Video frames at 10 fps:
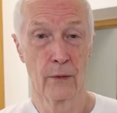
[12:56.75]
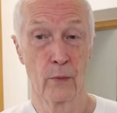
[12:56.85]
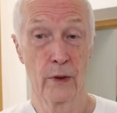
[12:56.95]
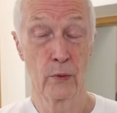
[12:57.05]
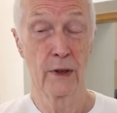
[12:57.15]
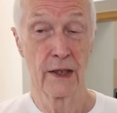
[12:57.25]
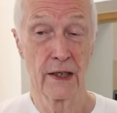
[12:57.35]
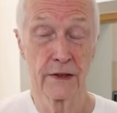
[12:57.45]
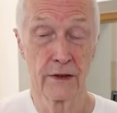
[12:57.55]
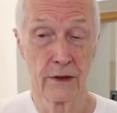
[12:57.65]
We will
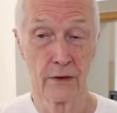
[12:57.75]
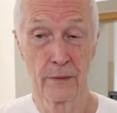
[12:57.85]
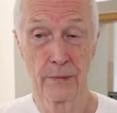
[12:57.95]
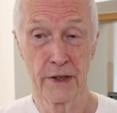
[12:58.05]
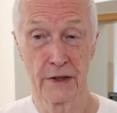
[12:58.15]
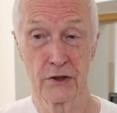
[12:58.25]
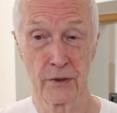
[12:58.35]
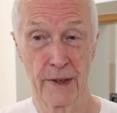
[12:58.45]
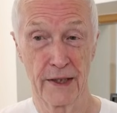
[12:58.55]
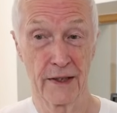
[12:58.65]
actually at some stage
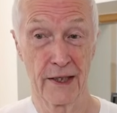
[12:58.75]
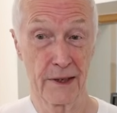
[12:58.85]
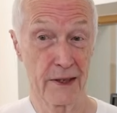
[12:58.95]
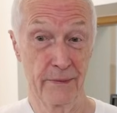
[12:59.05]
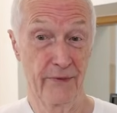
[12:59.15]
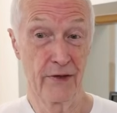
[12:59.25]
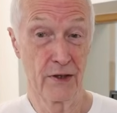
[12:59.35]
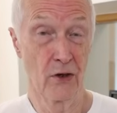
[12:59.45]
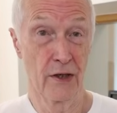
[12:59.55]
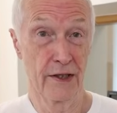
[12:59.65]
go back and ask him if he's
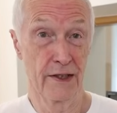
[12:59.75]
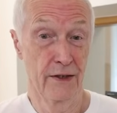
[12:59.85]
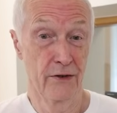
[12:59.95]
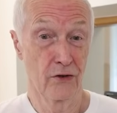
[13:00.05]
got any